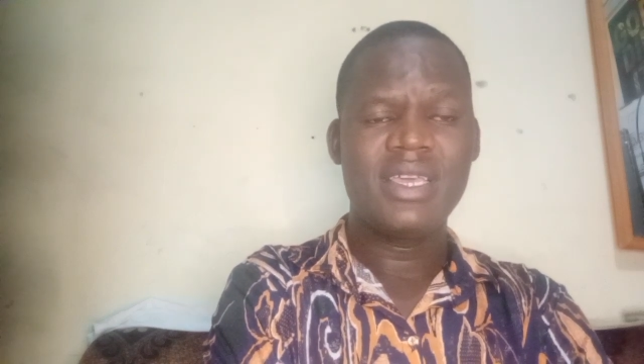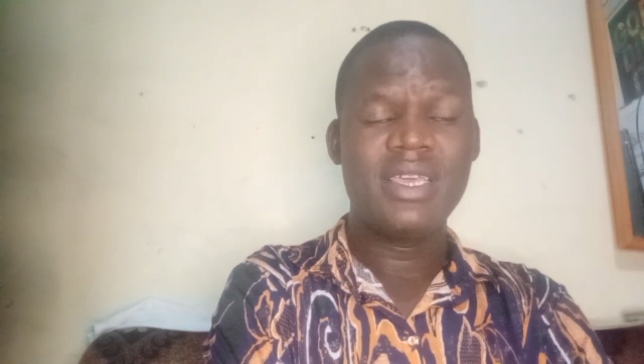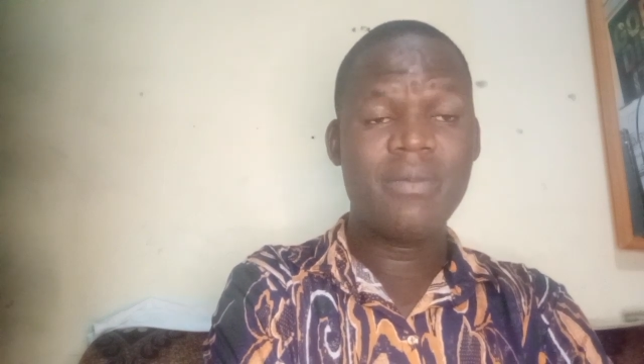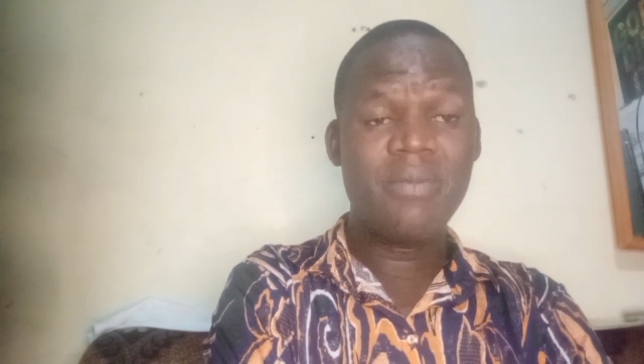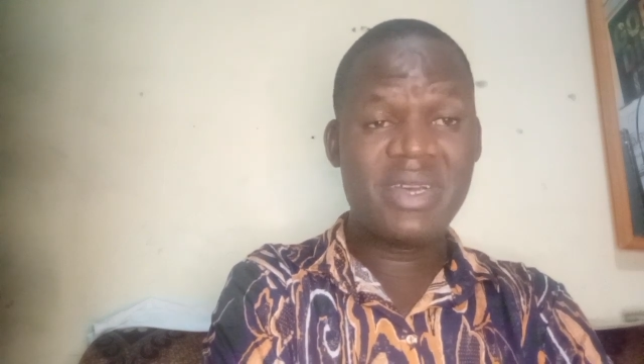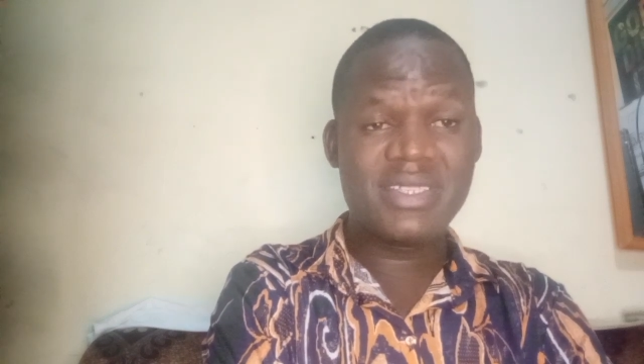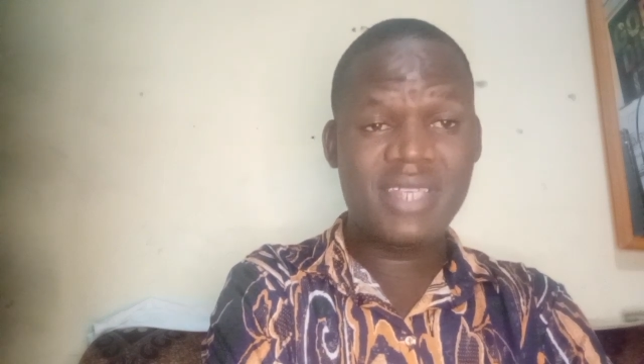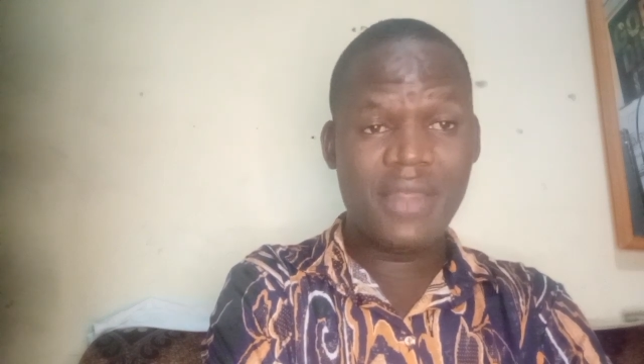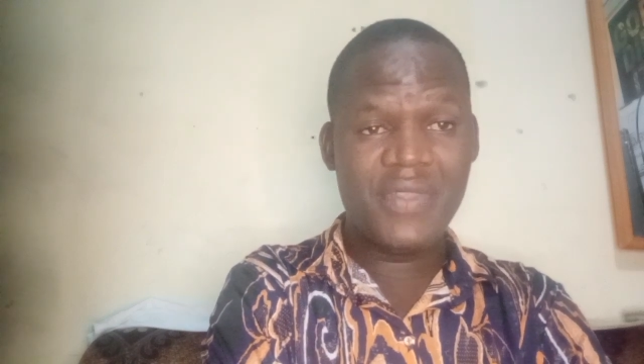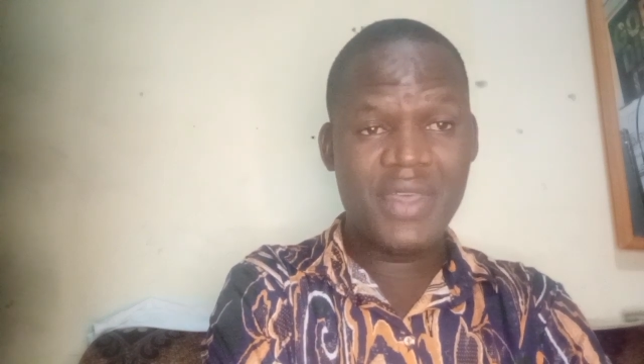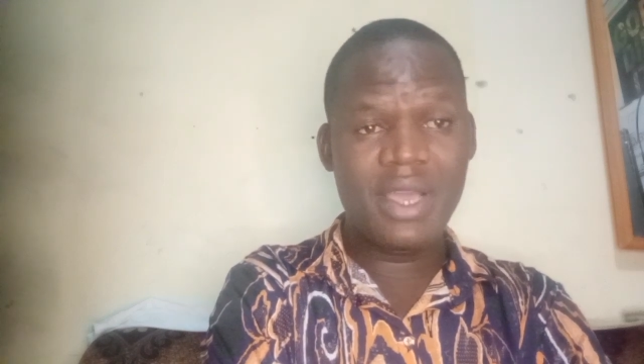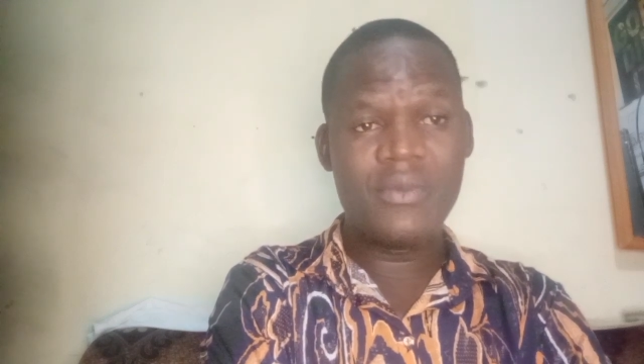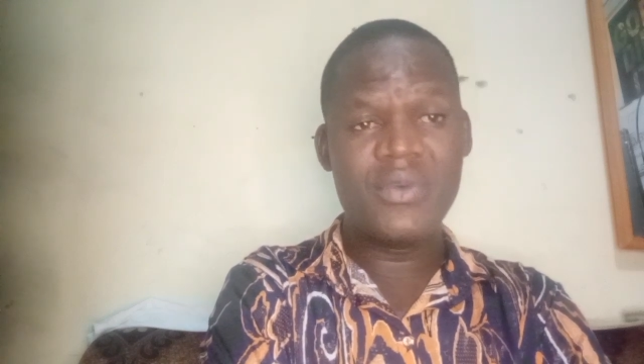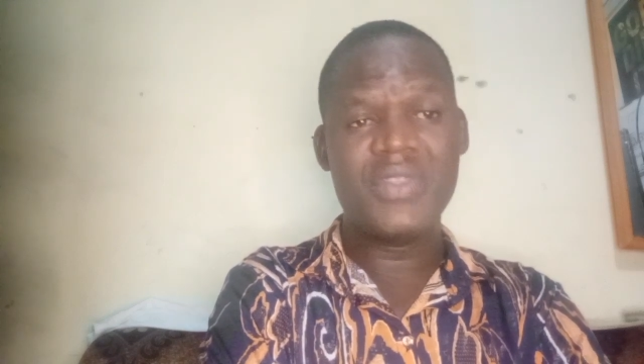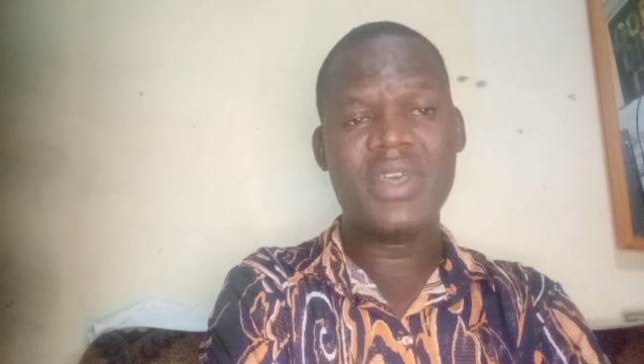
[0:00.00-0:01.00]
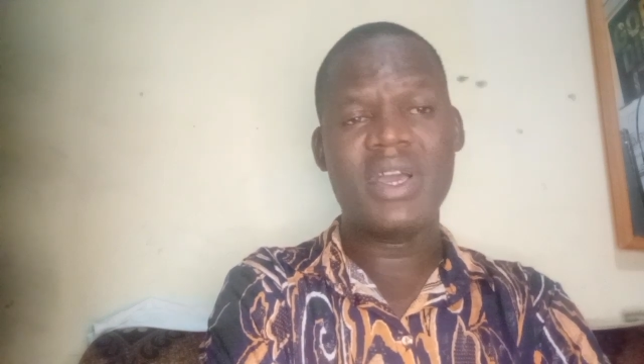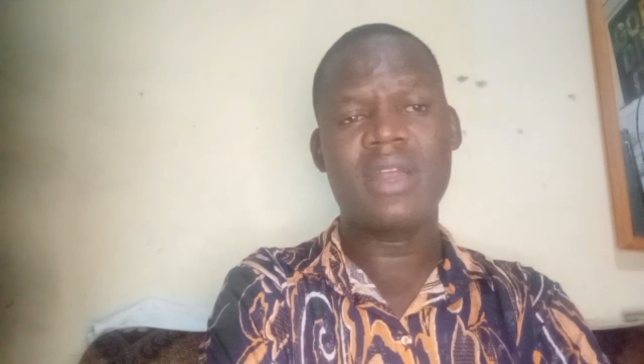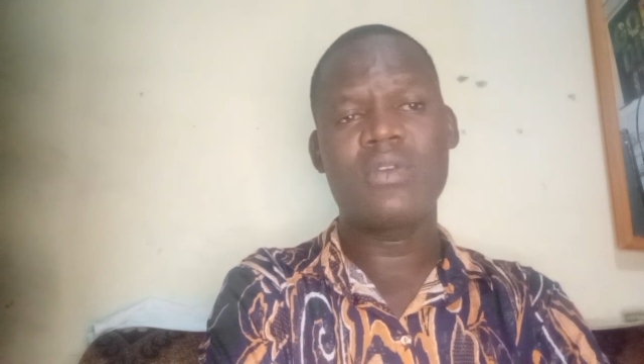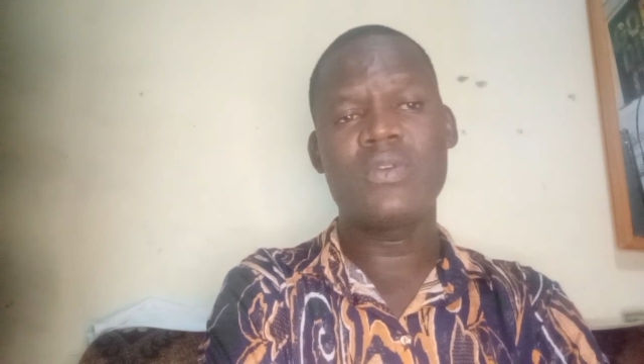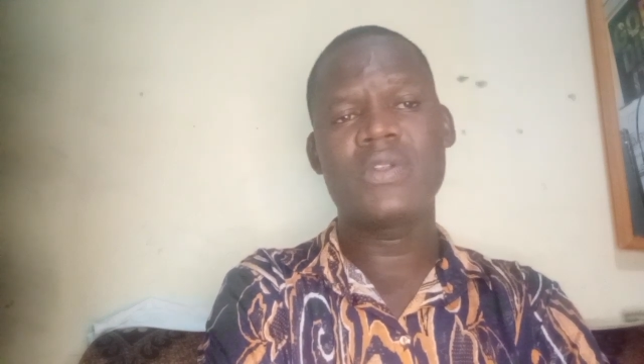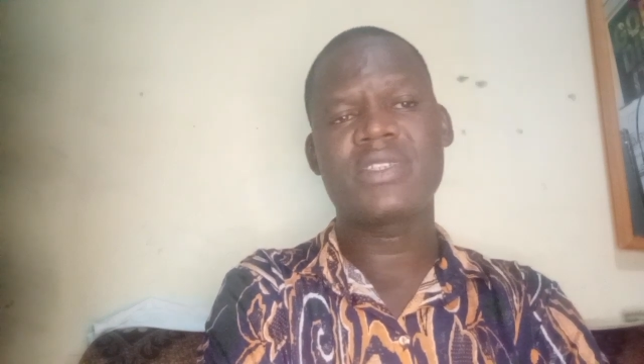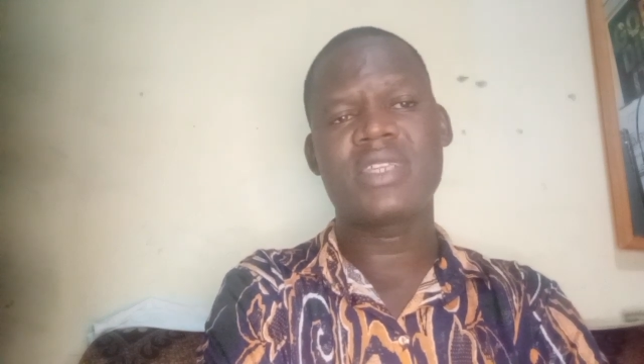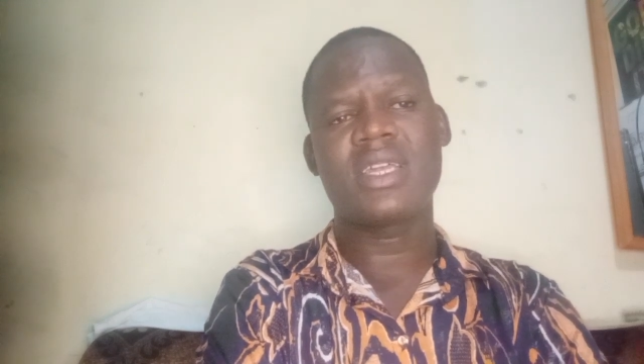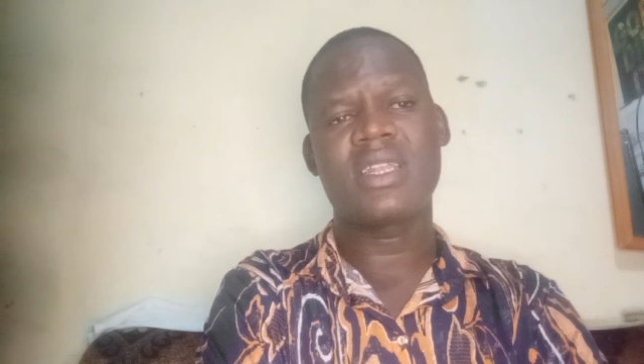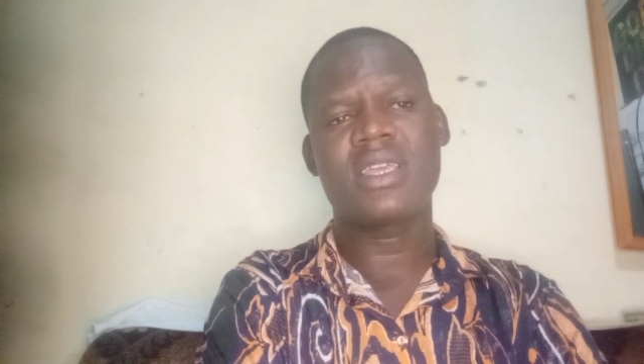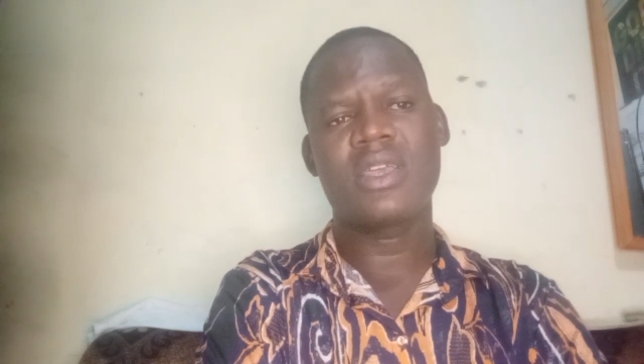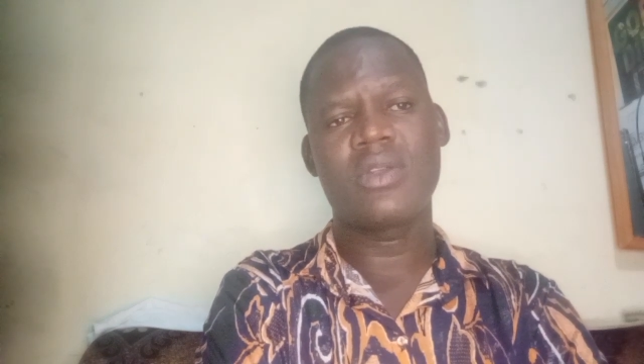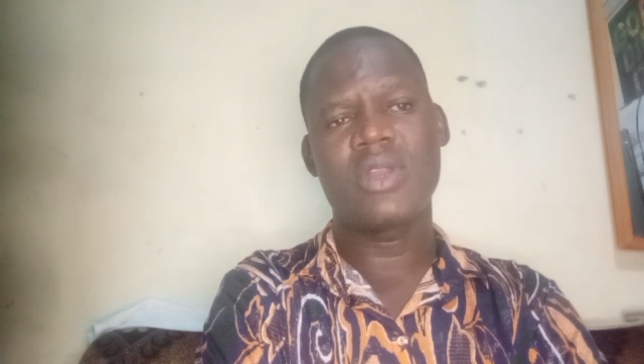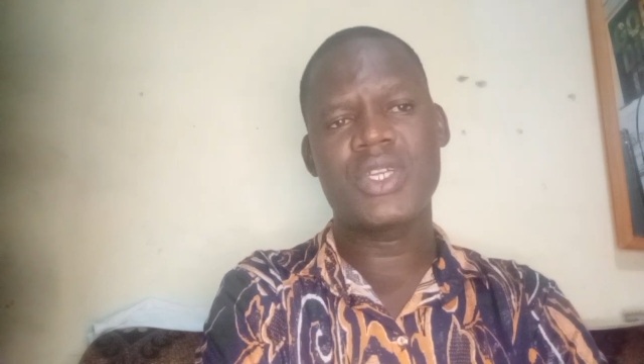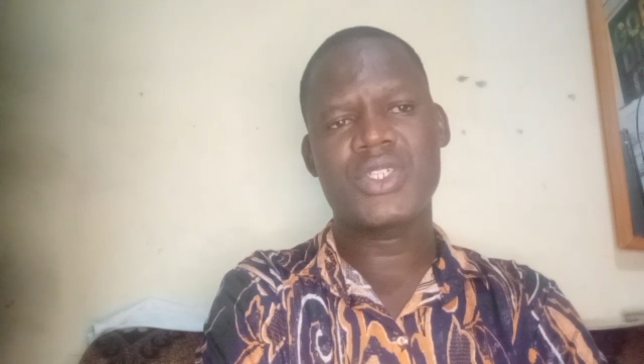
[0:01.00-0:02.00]
it must adhere with the rules and
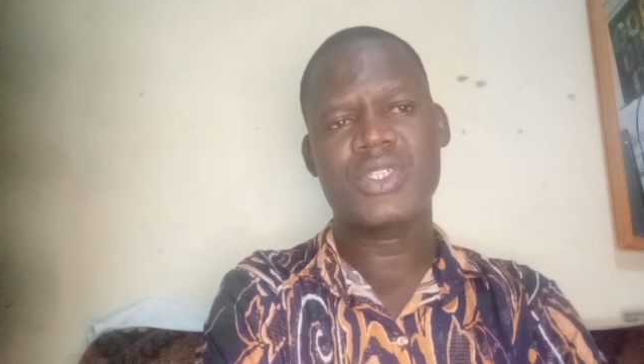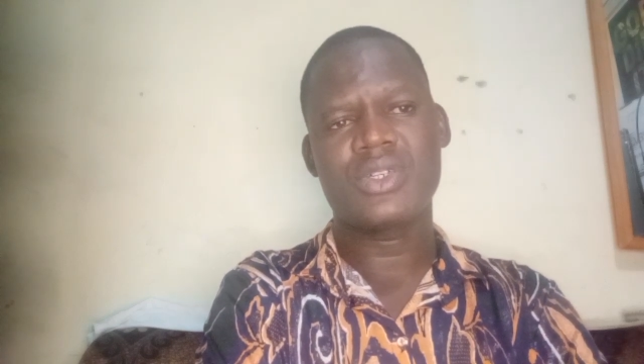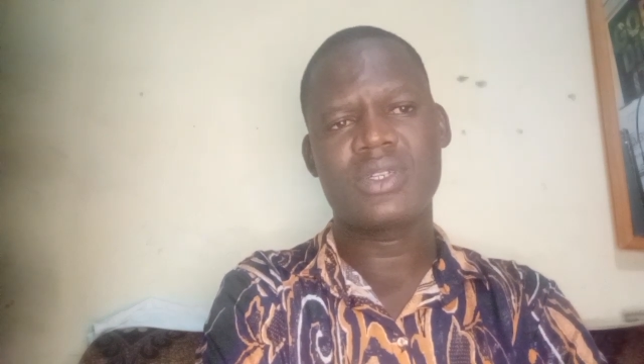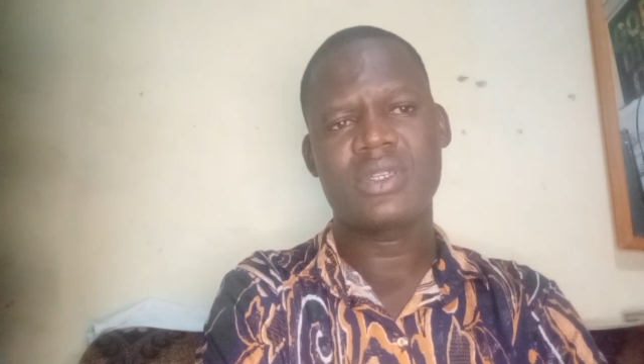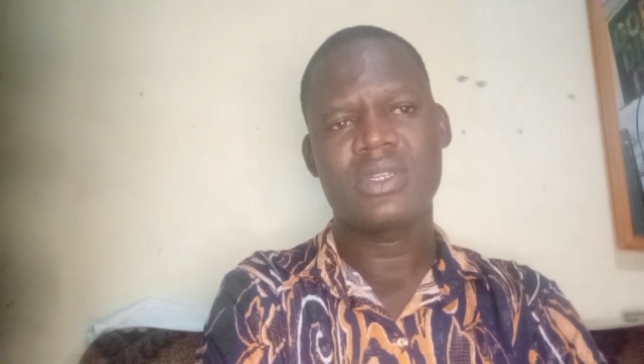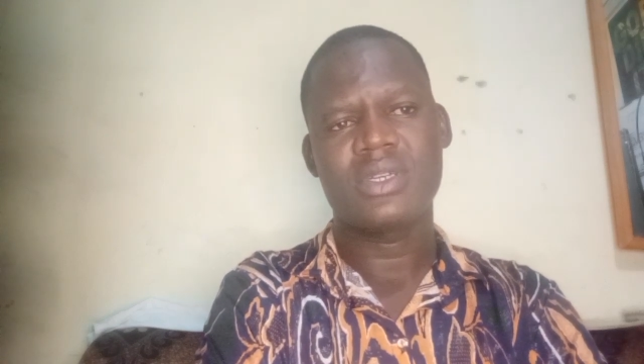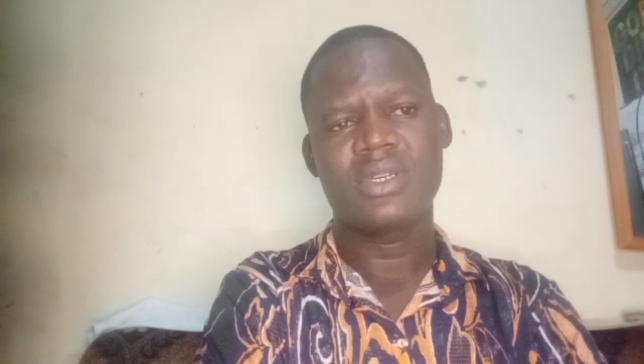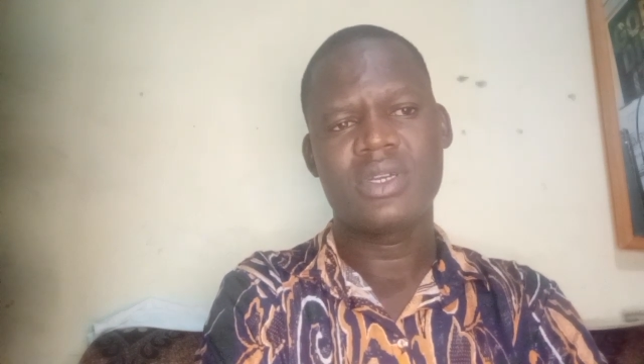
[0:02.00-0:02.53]
regulation